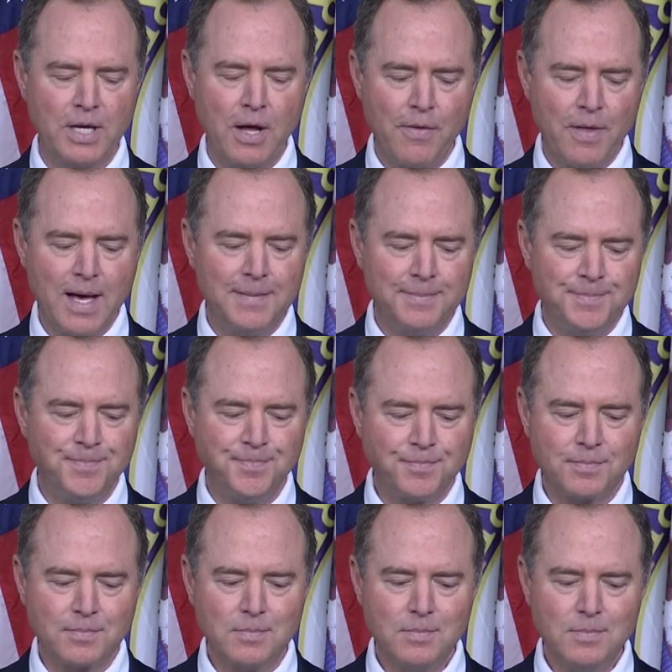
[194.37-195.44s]
Now, that
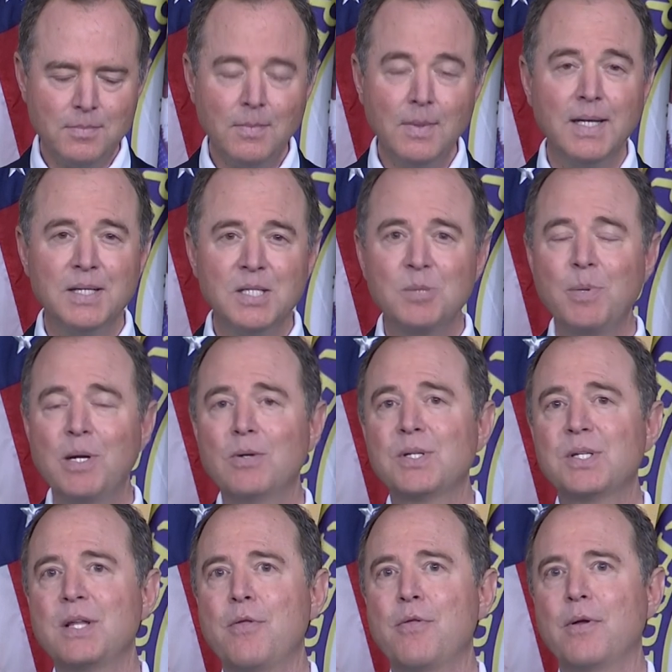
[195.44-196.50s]

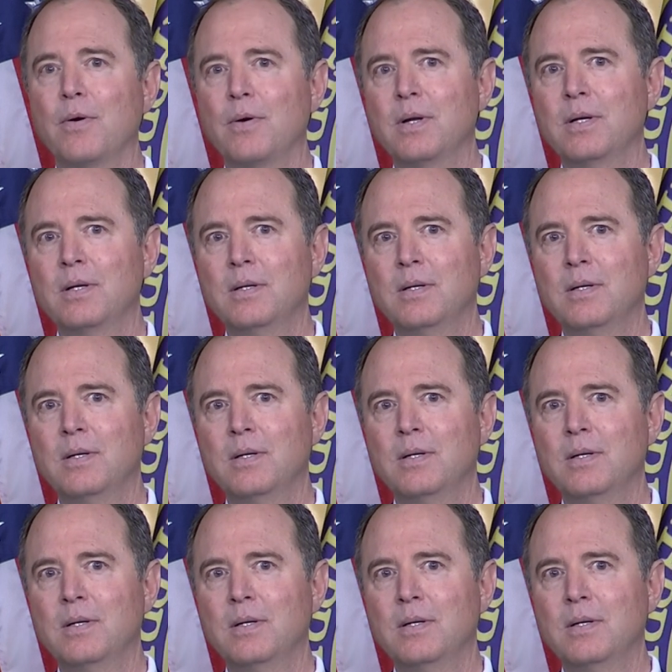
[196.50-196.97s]
conspiracy theory,